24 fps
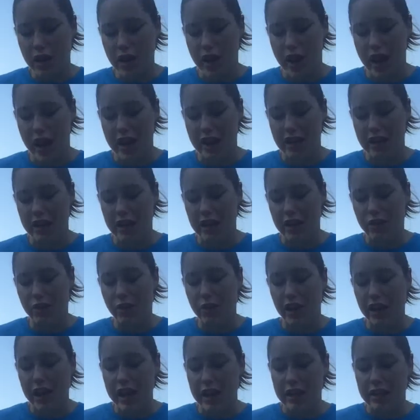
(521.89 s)
And it's
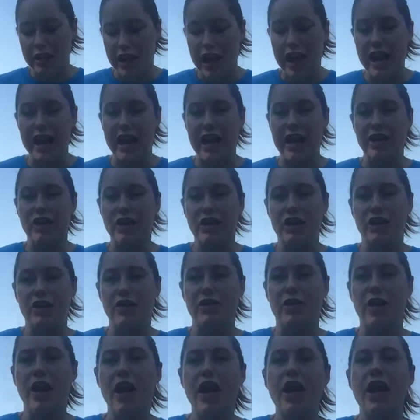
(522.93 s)
really exciting
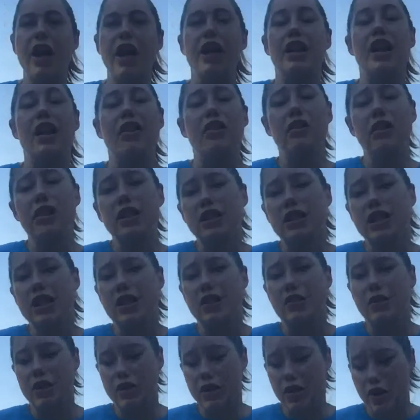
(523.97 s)
to not only see
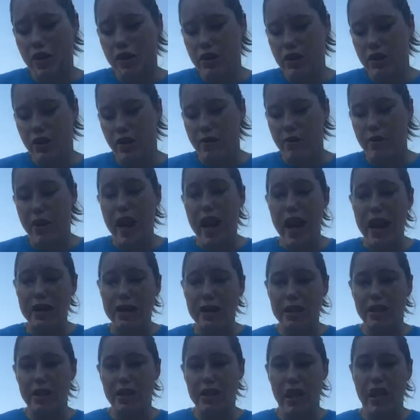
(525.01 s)
the results from
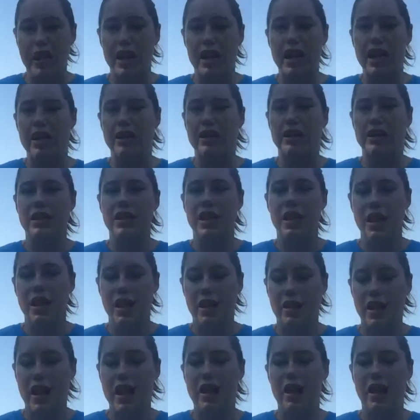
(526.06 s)
past studies
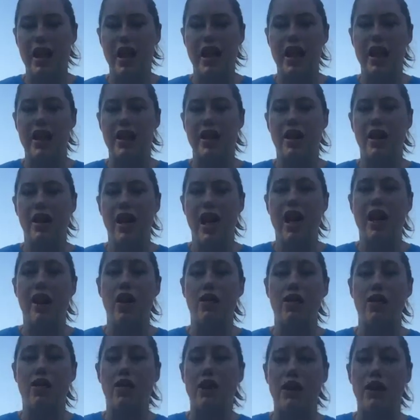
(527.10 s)
like in
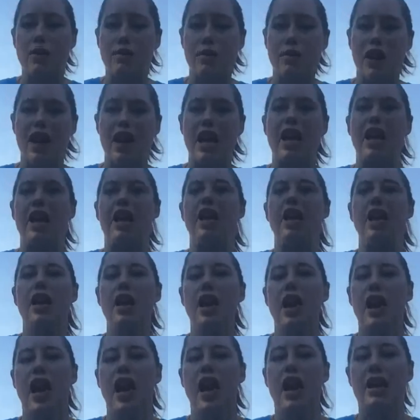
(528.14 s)
Hanover, Germany
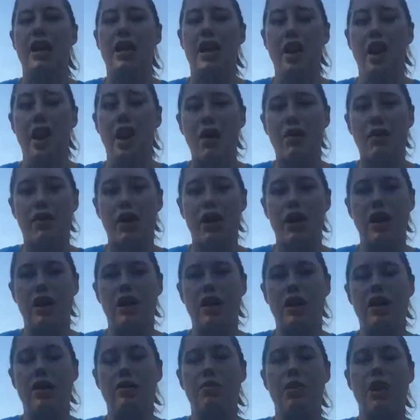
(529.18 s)
and at
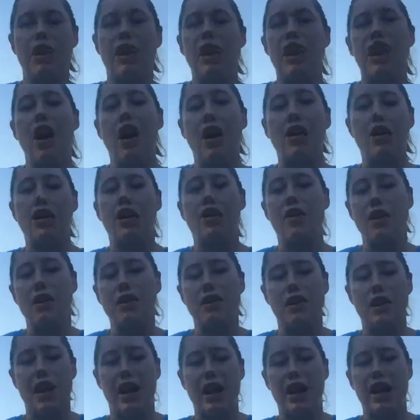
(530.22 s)
Harvard, but the ongoing
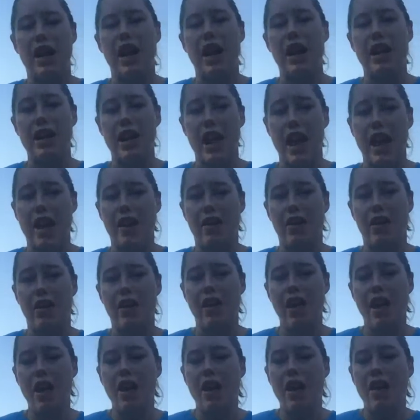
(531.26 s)
study at Yale,
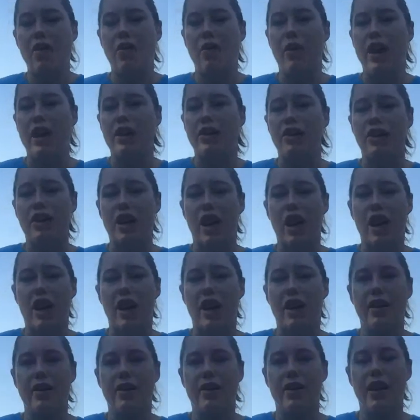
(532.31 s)
which
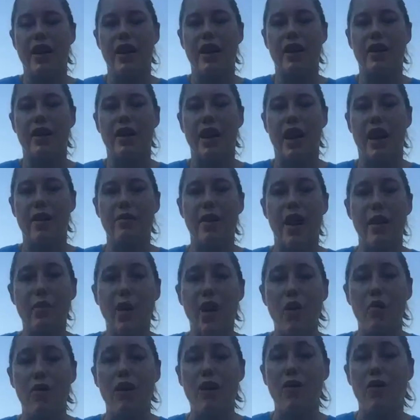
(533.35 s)
I'm
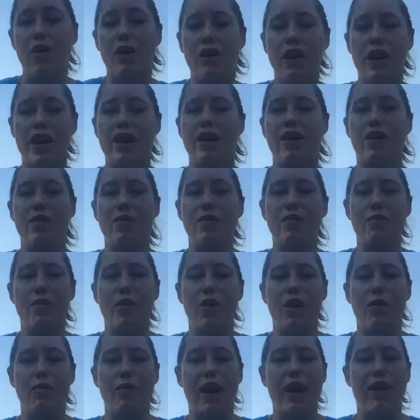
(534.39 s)
hoping we'll hear
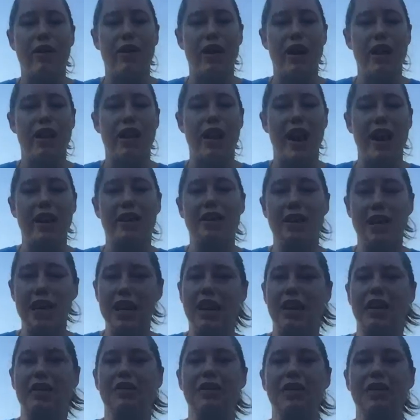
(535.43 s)
more about in the next year.